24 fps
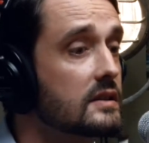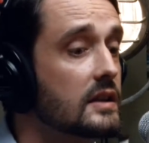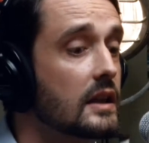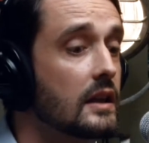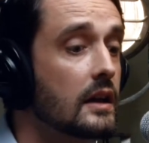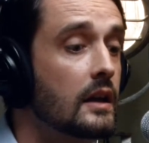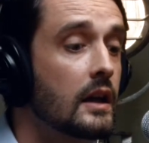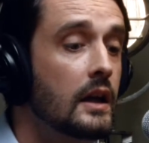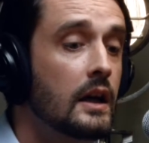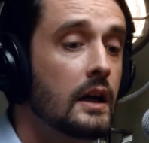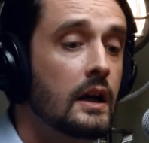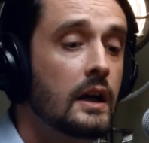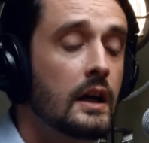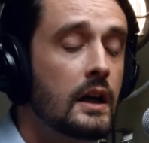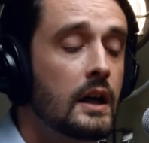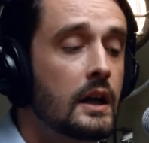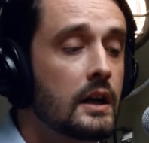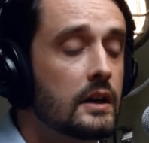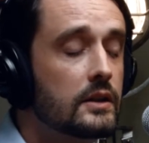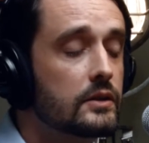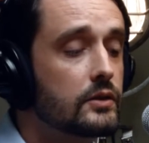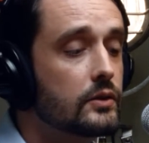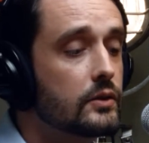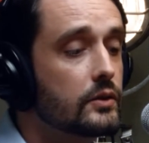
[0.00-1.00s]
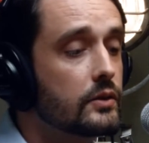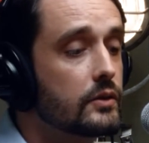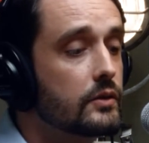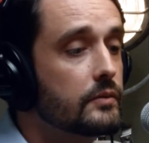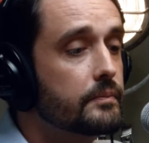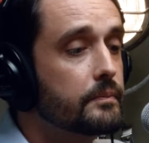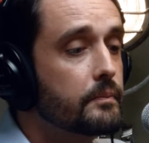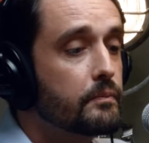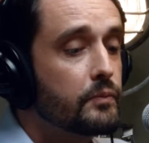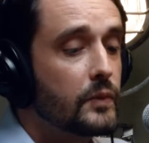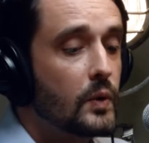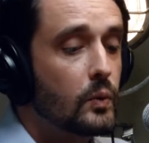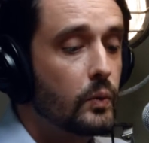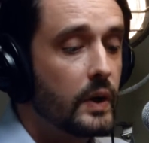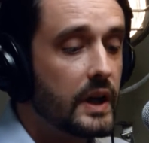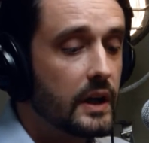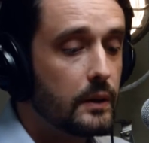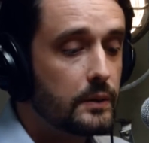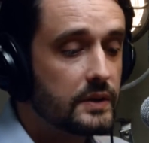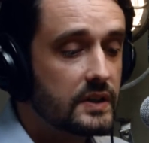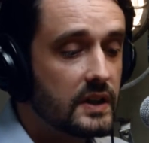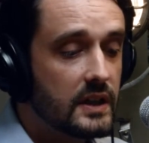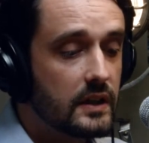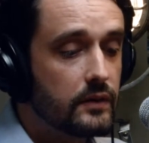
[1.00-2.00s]
And so when I
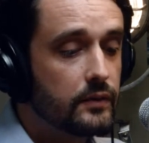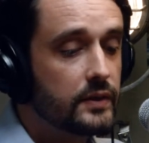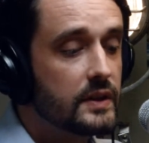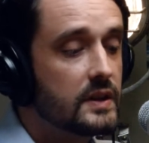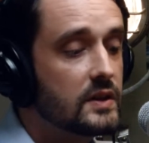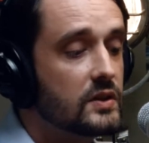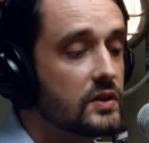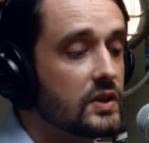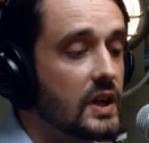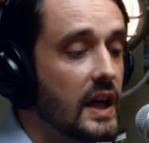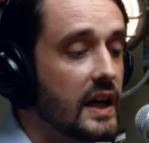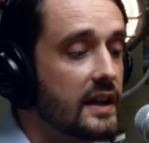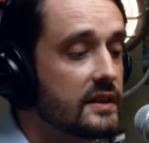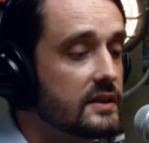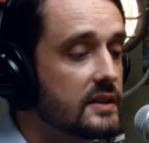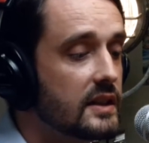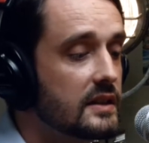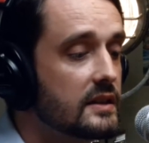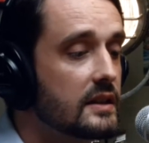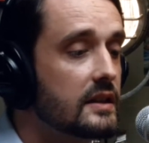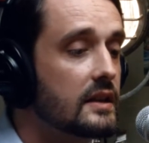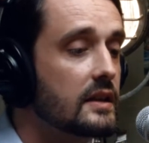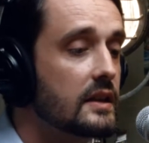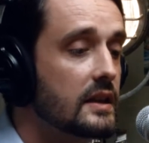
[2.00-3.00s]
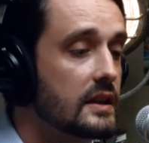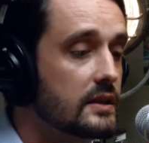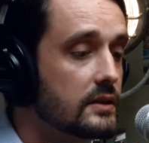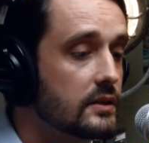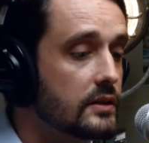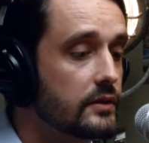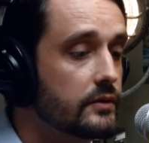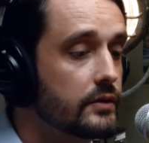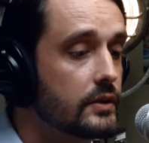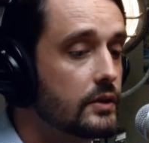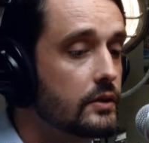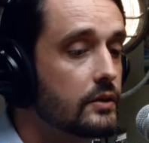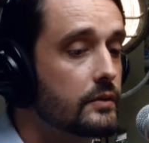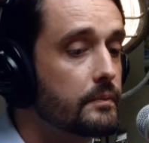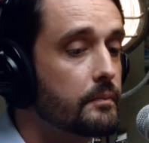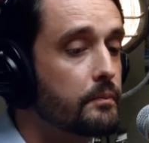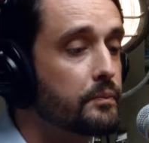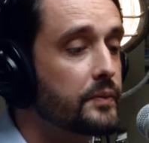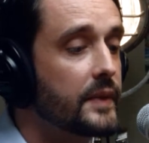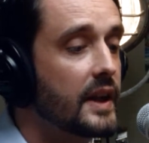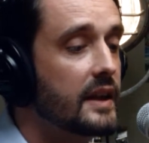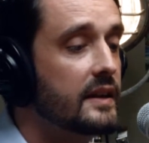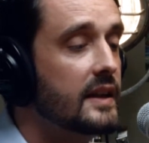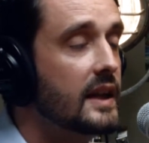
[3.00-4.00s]
was given the chance, I did an interview,
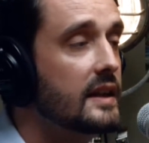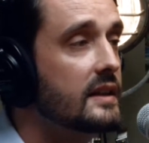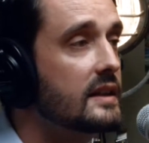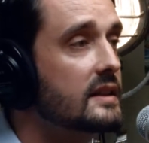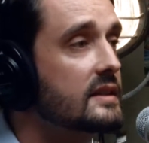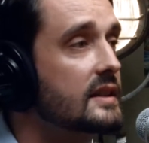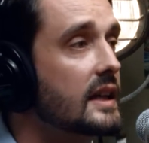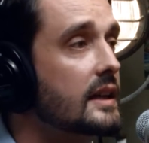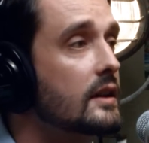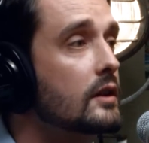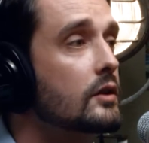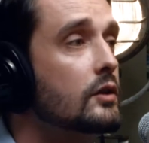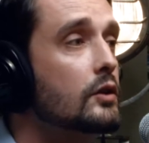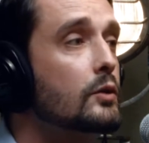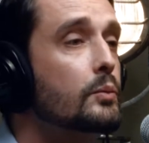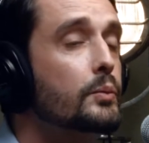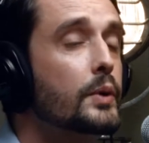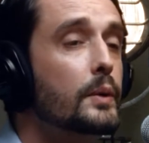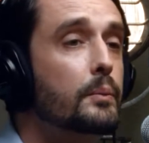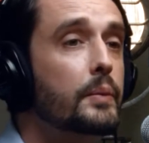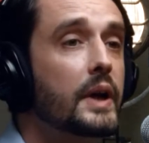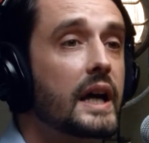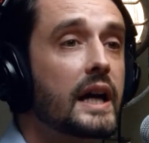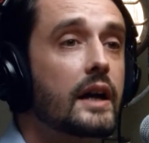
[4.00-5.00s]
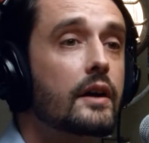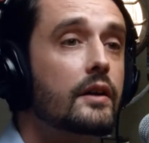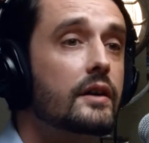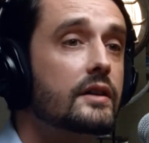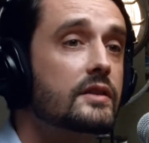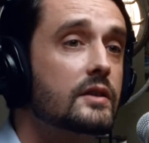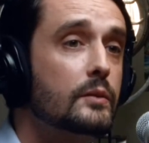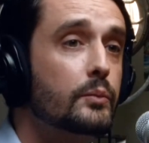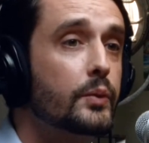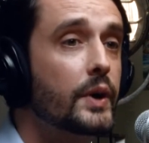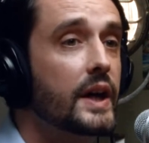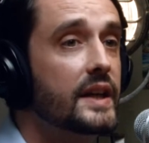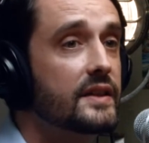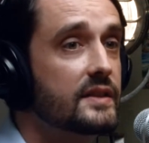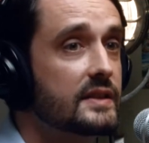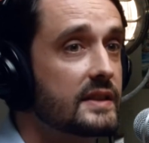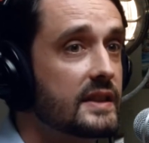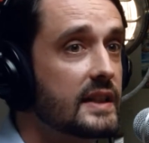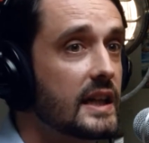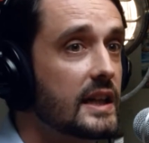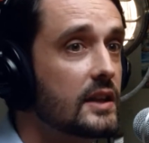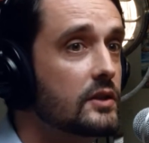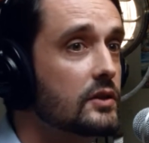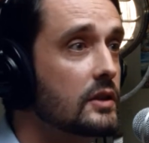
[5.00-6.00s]
and then they said, can you prepare us a
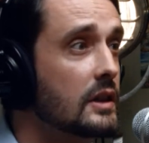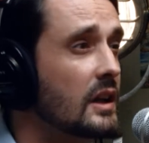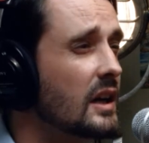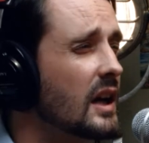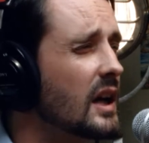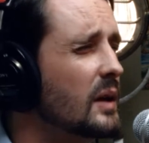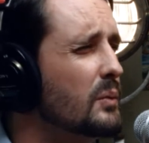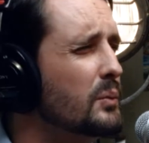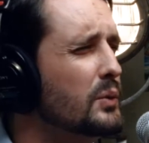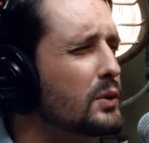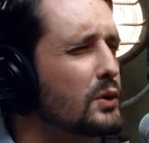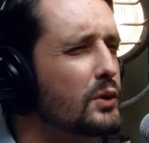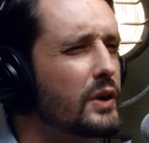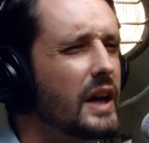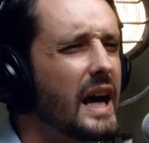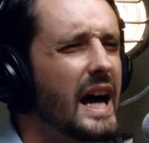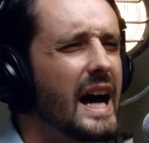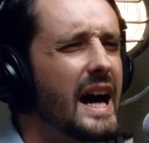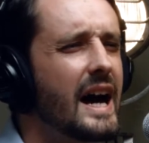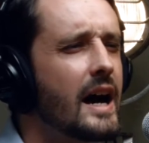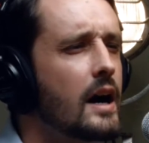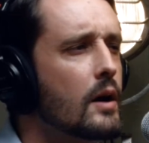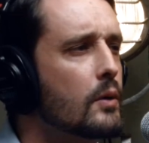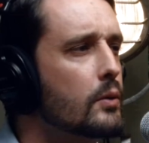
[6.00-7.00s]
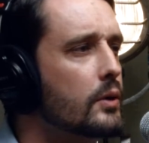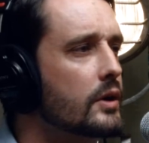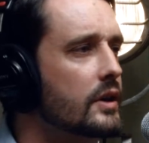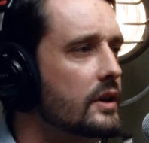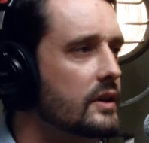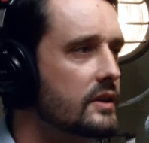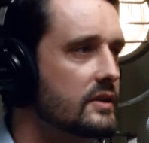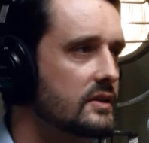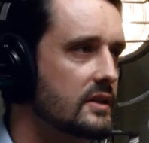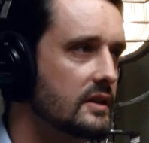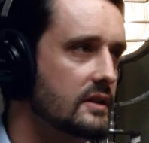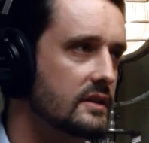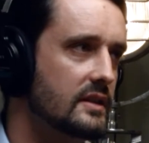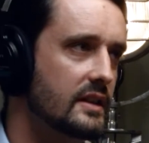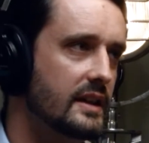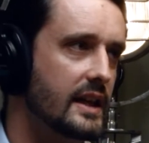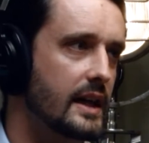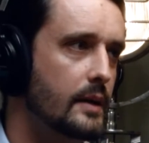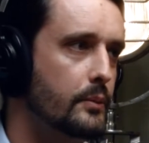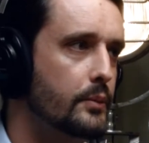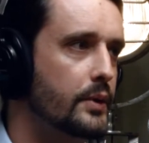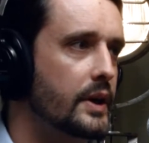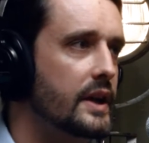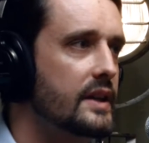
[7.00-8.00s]
presentation? And I put hours into
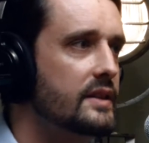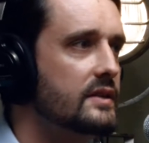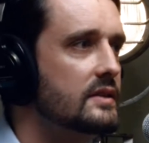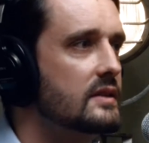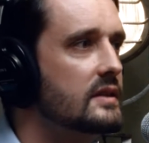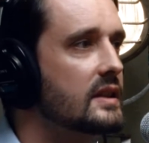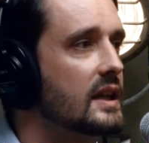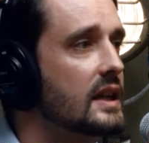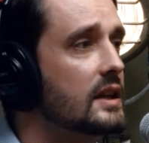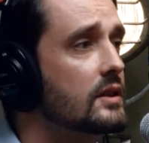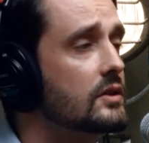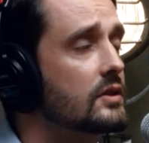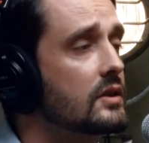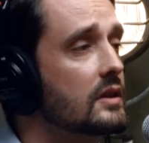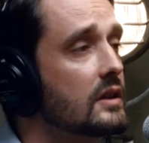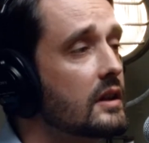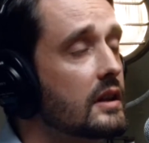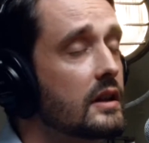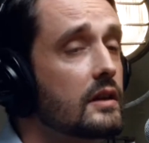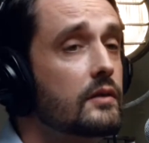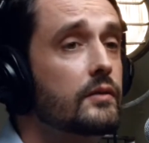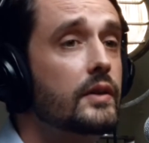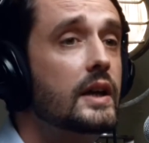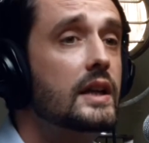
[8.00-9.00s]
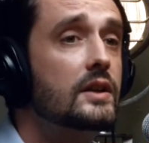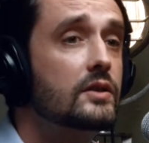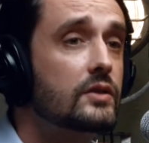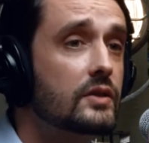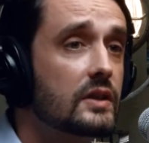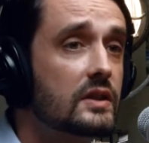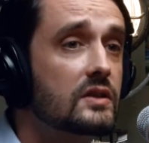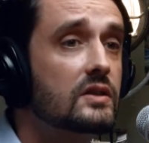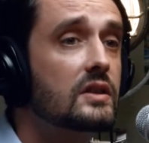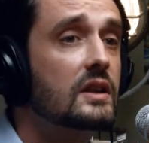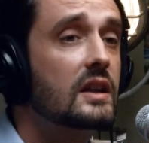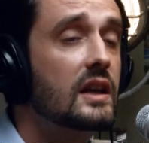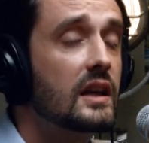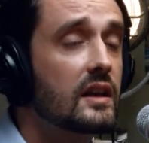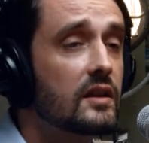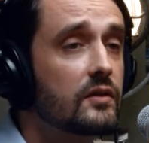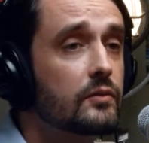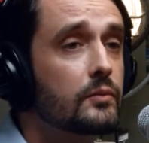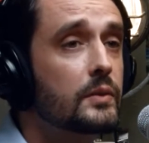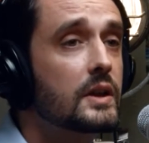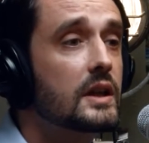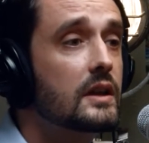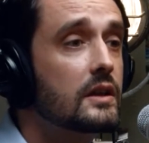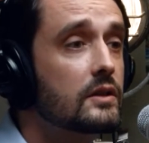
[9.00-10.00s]
that presentation, and eventually she gave
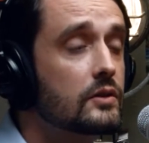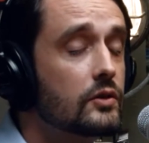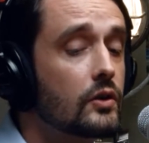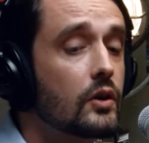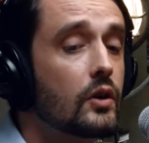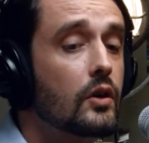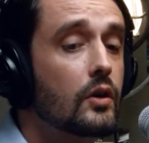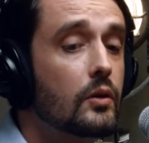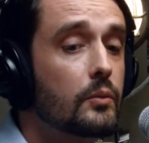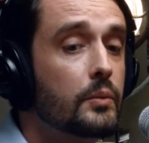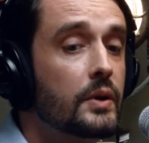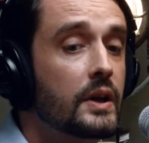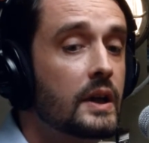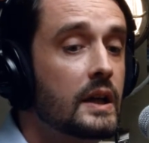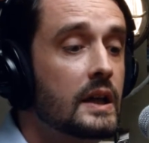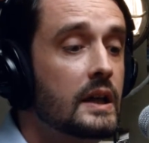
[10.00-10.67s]
me a job.